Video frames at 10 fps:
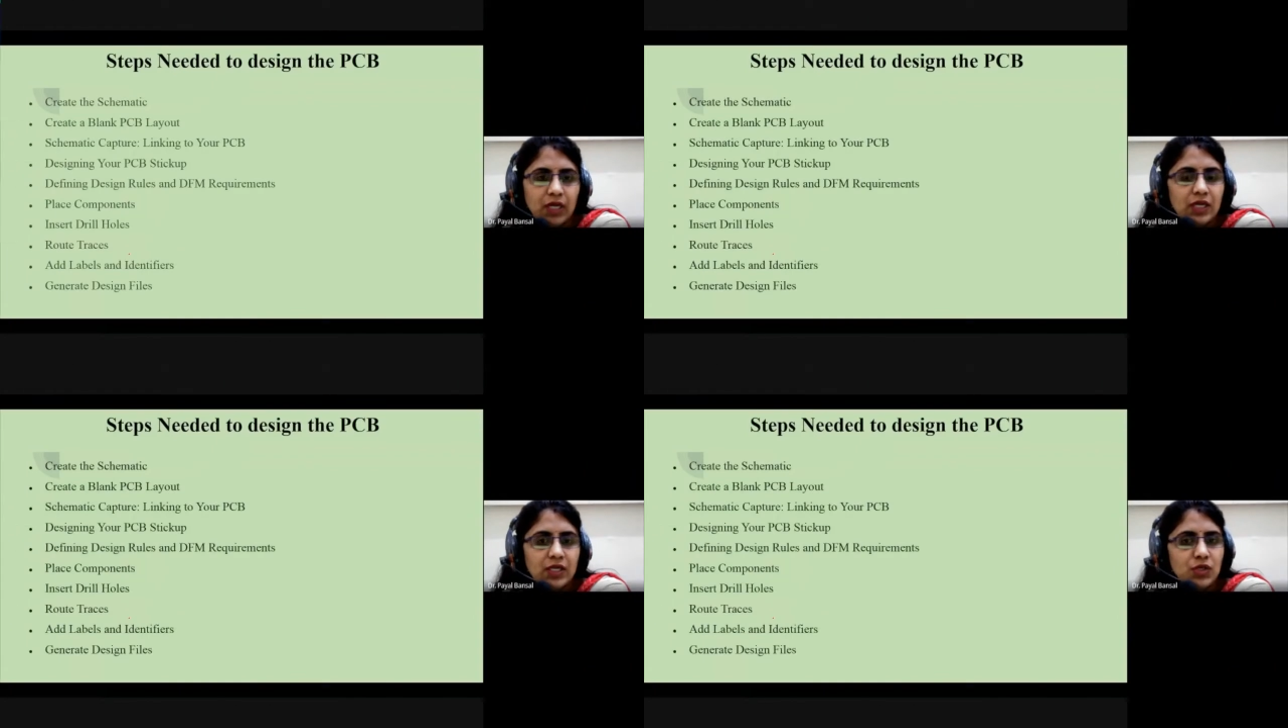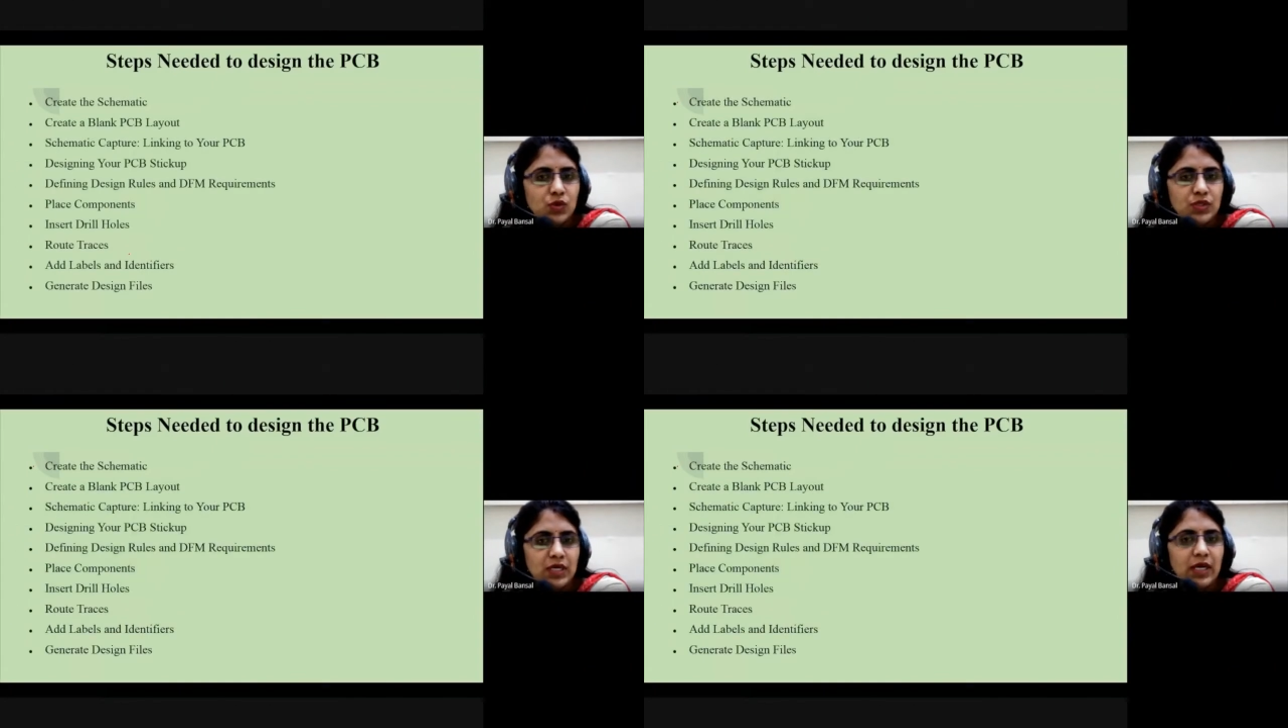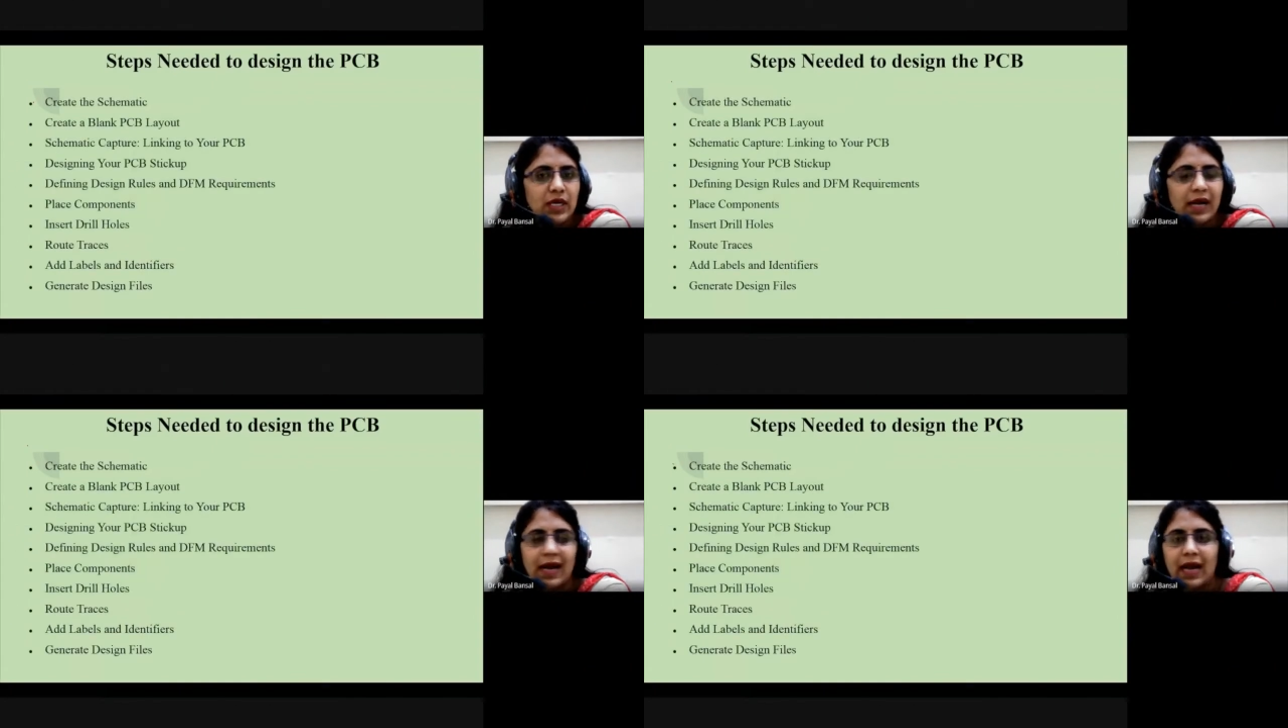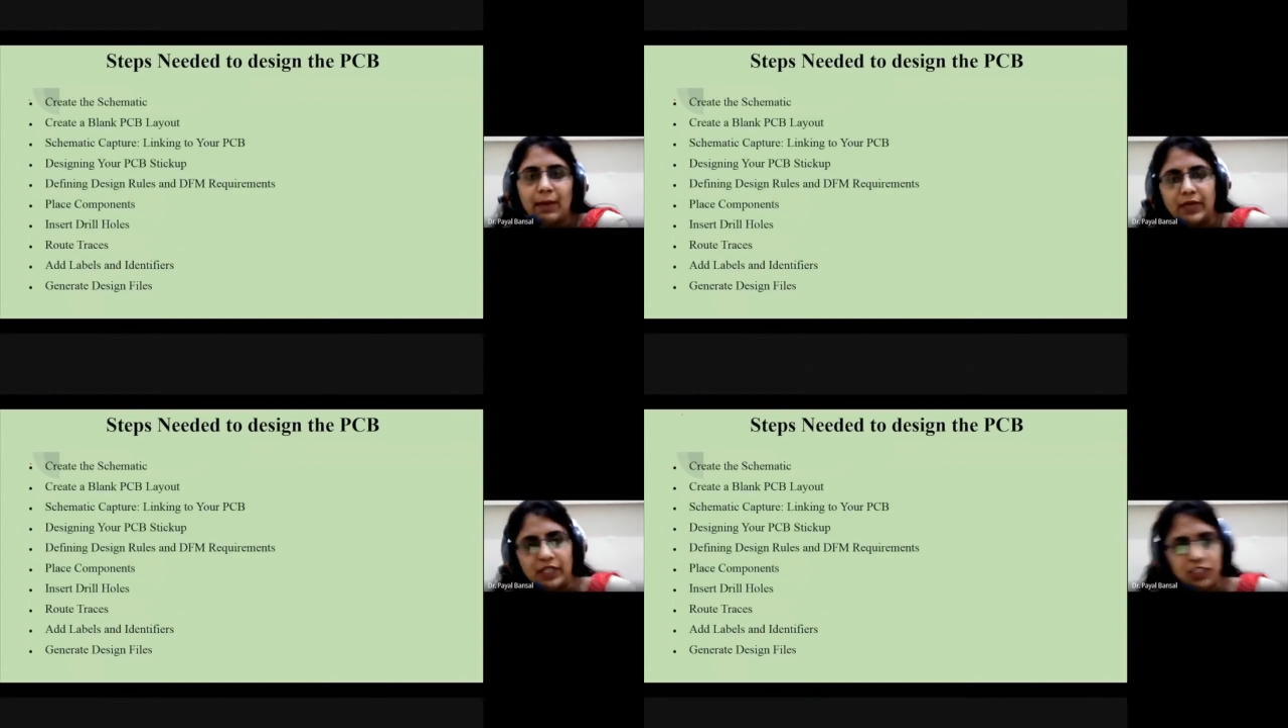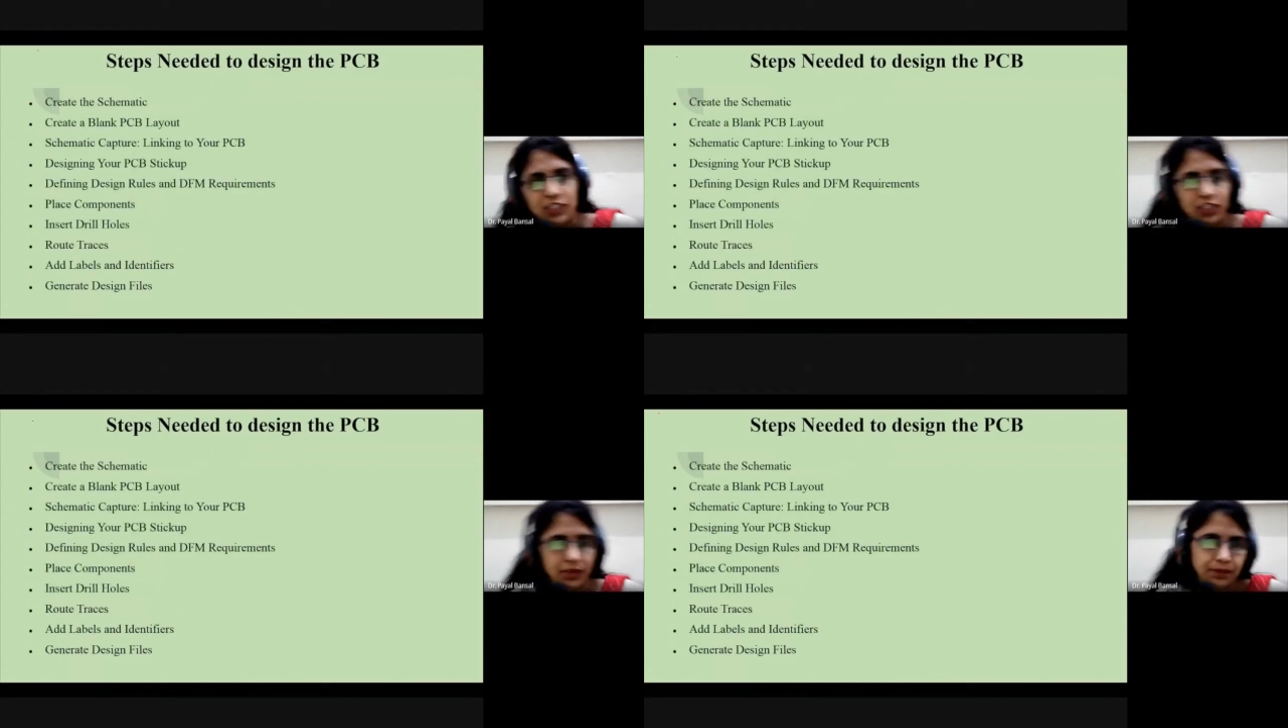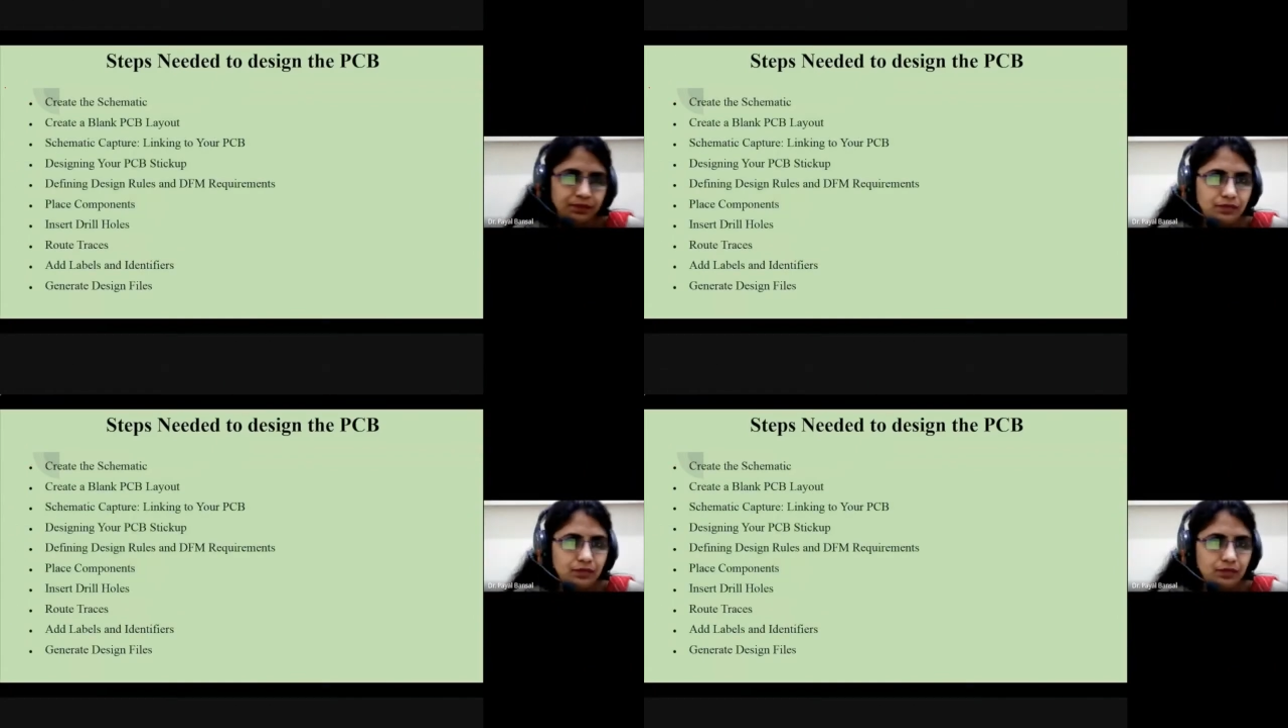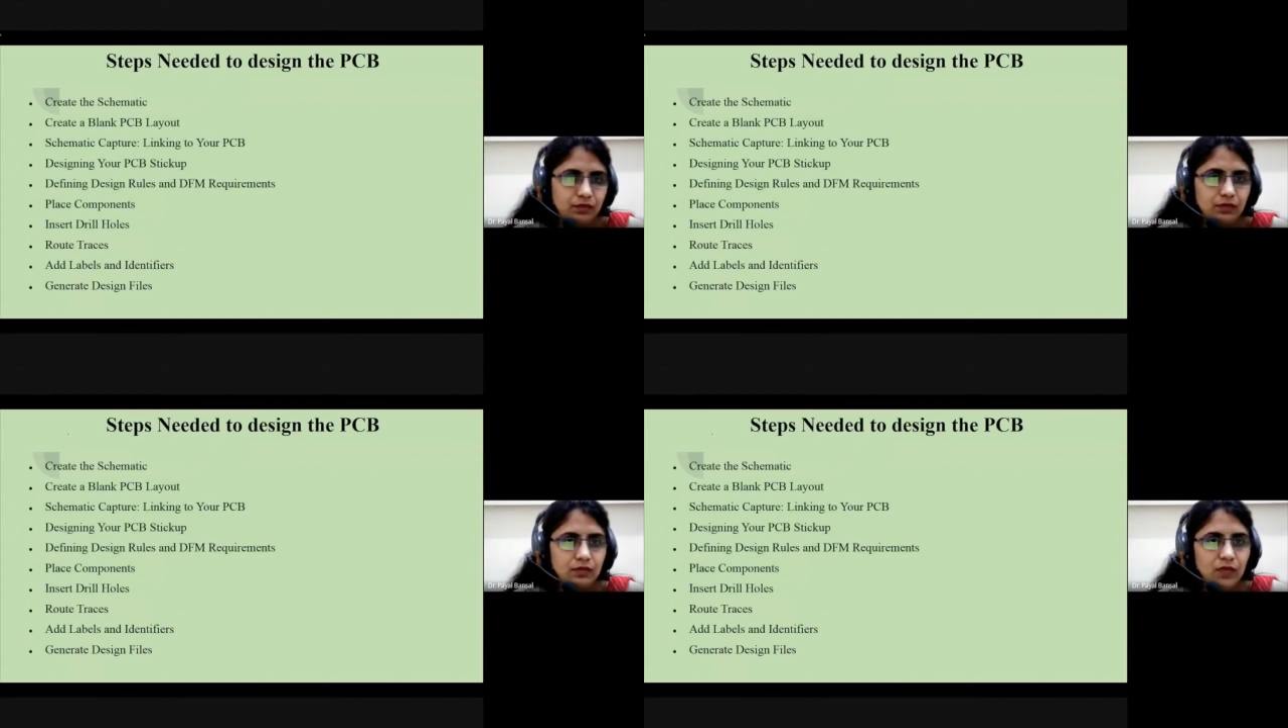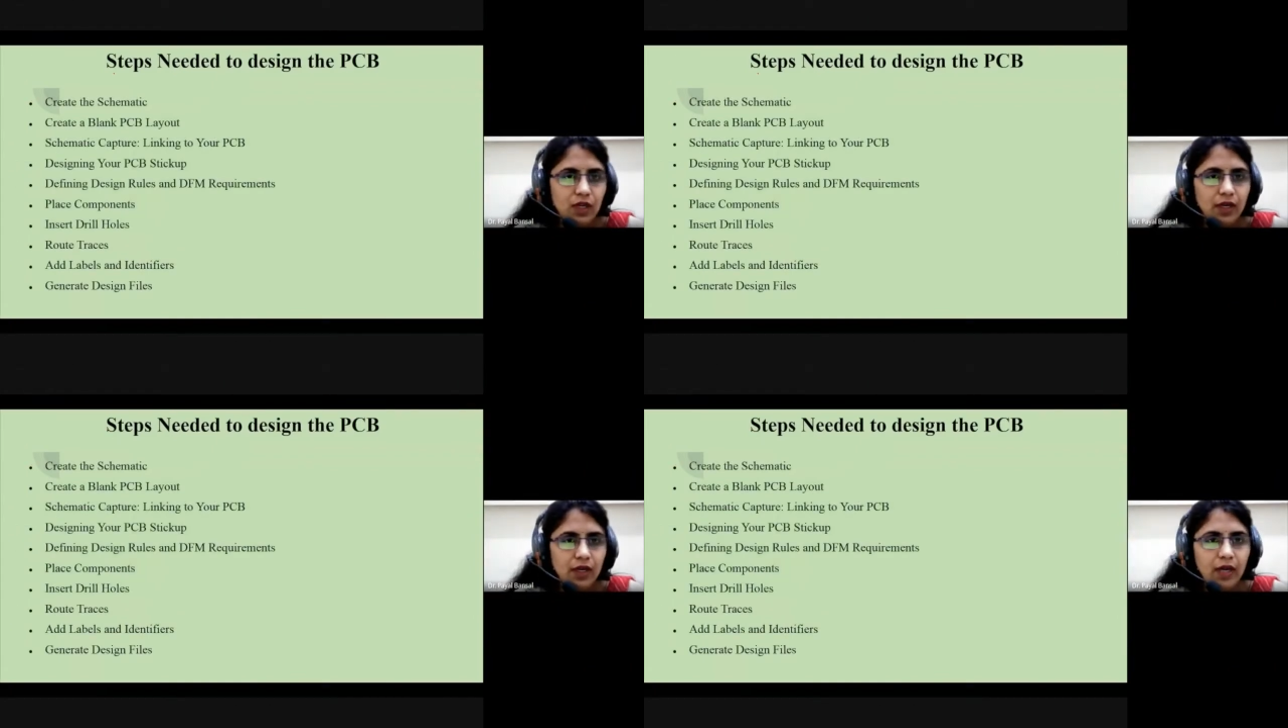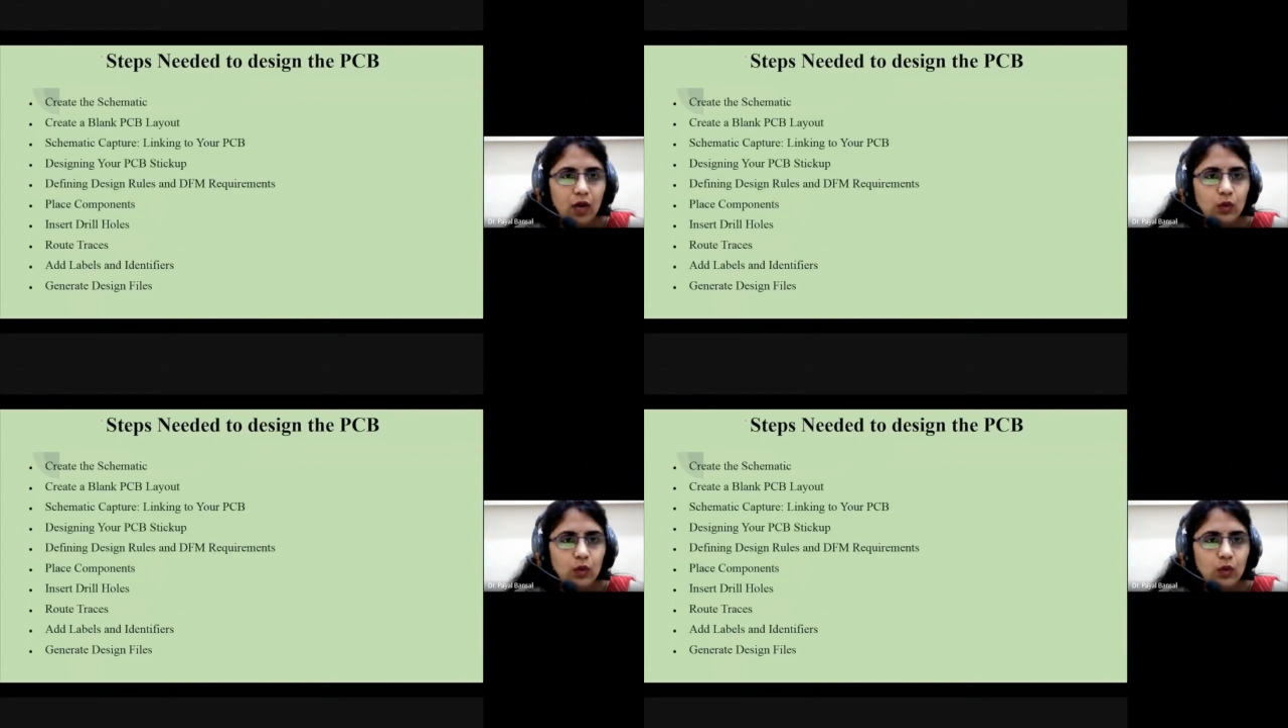user application. Now,